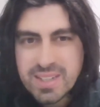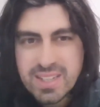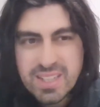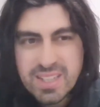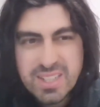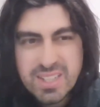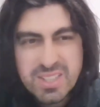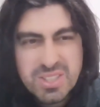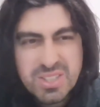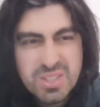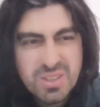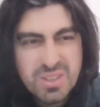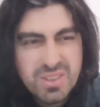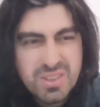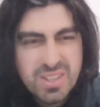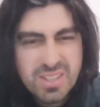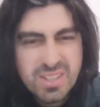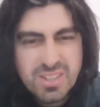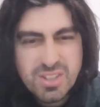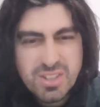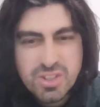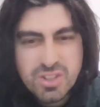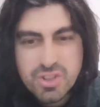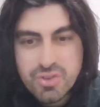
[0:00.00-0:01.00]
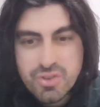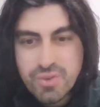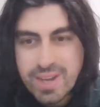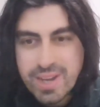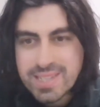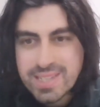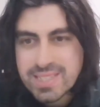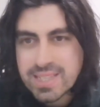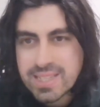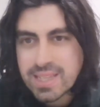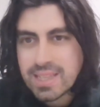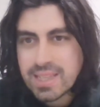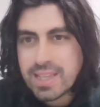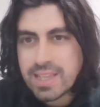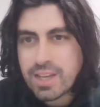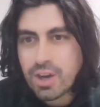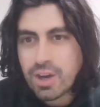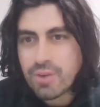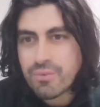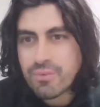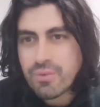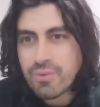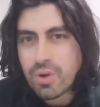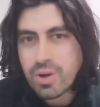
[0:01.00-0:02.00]
Something's drastically
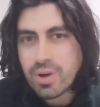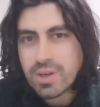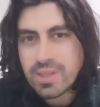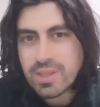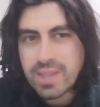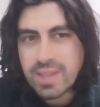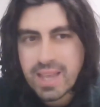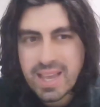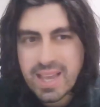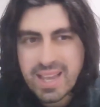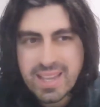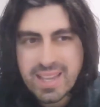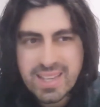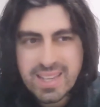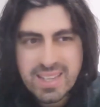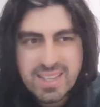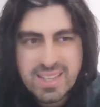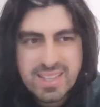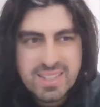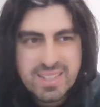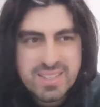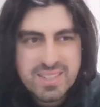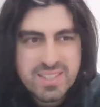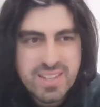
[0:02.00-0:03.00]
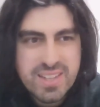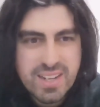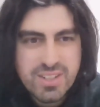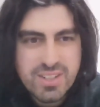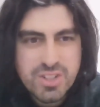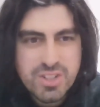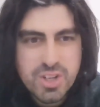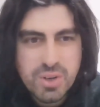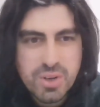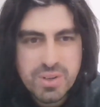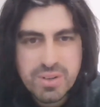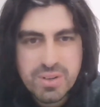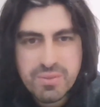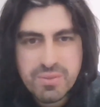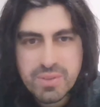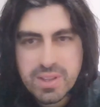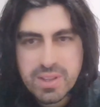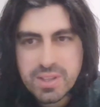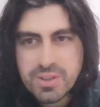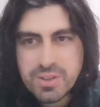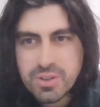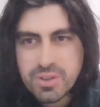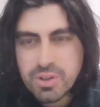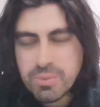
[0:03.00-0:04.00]
gone wrong there. Sancho didn't
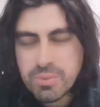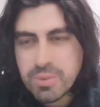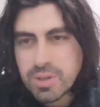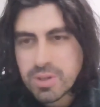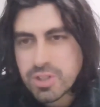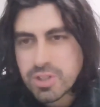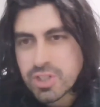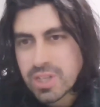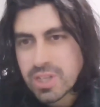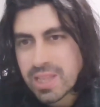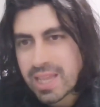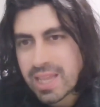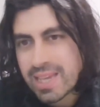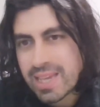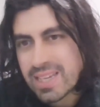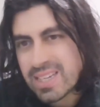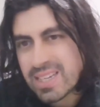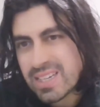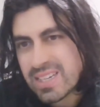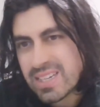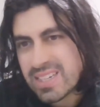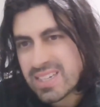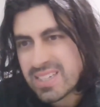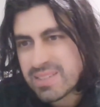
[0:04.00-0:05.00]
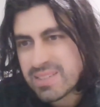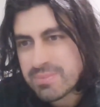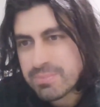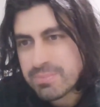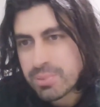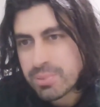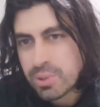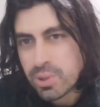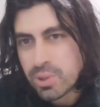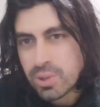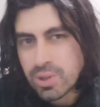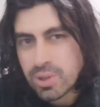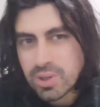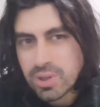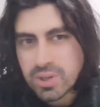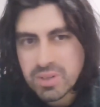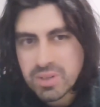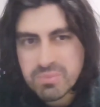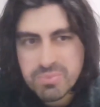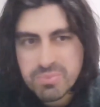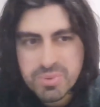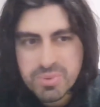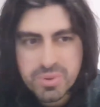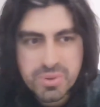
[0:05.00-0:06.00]
really do much. Alanga,
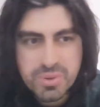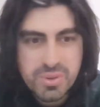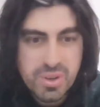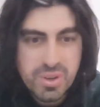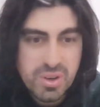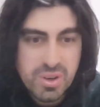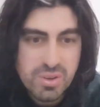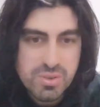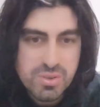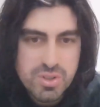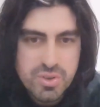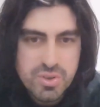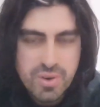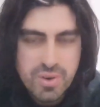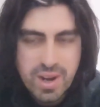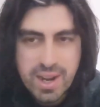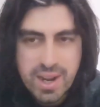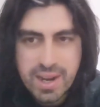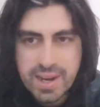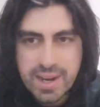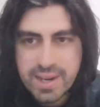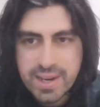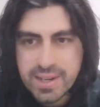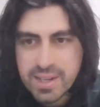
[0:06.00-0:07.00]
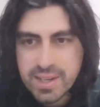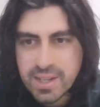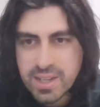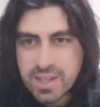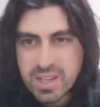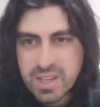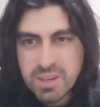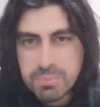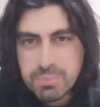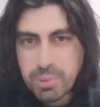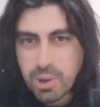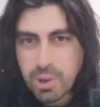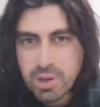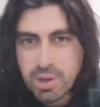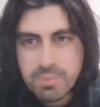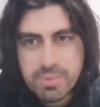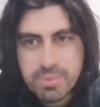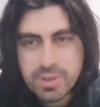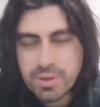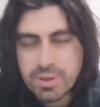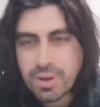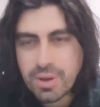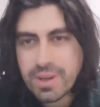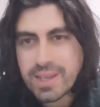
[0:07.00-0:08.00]
poor. Bruno tried.
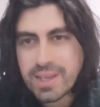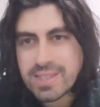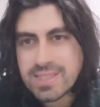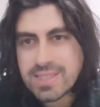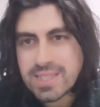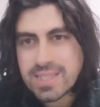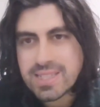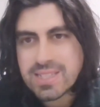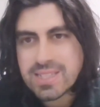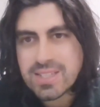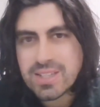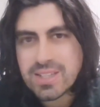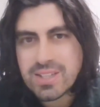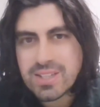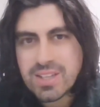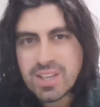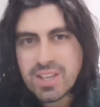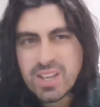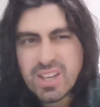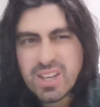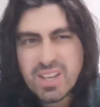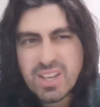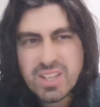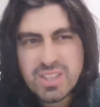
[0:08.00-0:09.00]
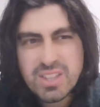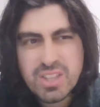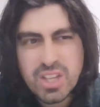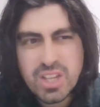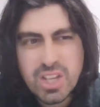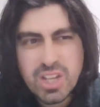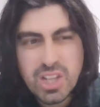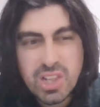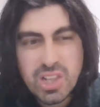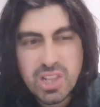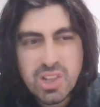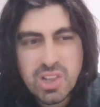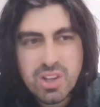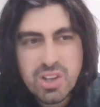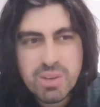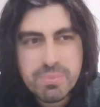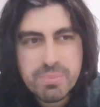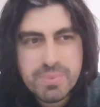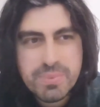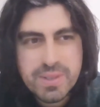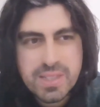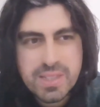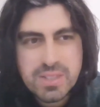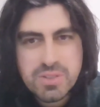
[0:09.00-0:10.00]
Pogba, non-existent. The
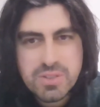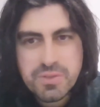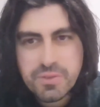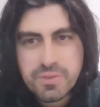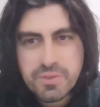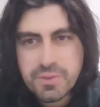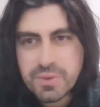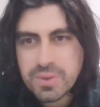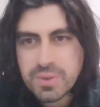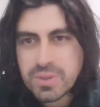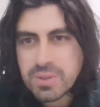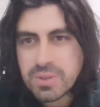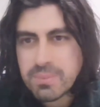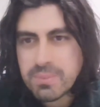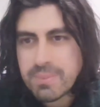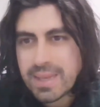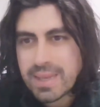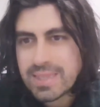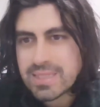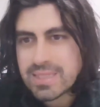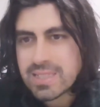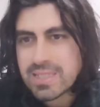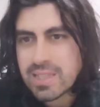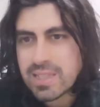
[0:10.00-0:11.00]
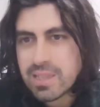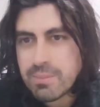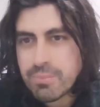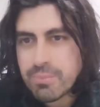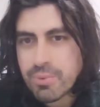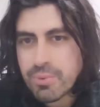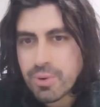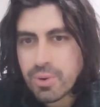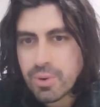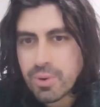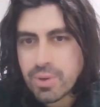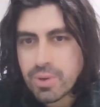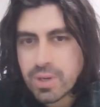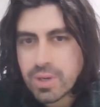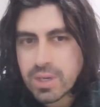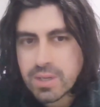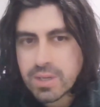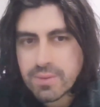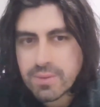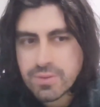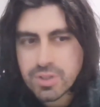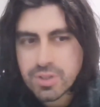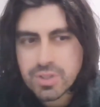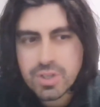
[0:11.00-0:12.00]
club is fundamentally
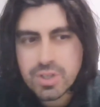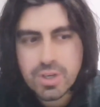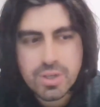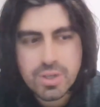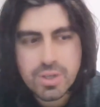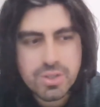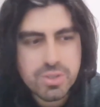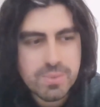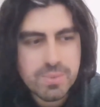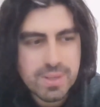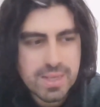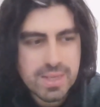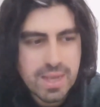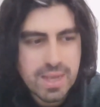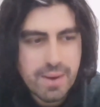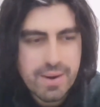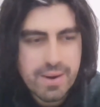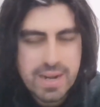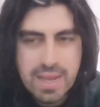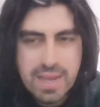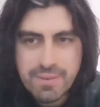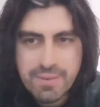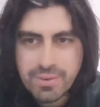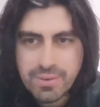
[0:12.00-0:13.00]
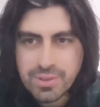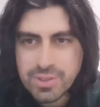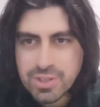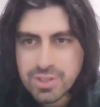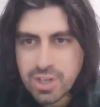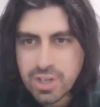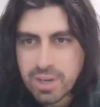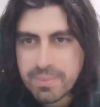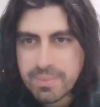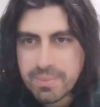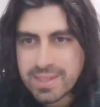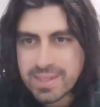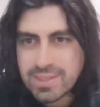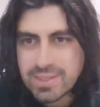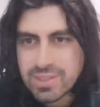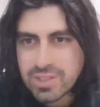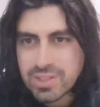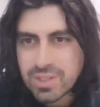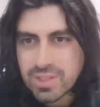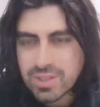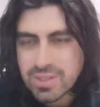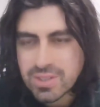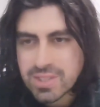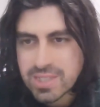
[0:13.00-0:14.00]
broken. Just heard some of Gary Neville's
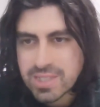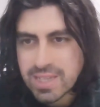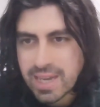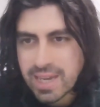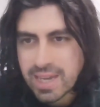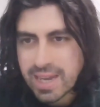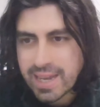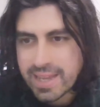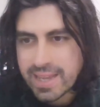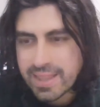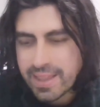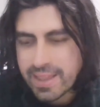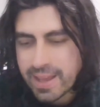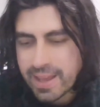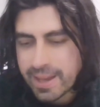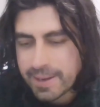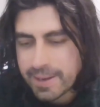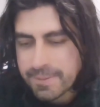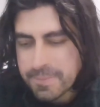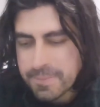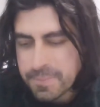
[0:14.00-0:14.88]
comments on Sky there.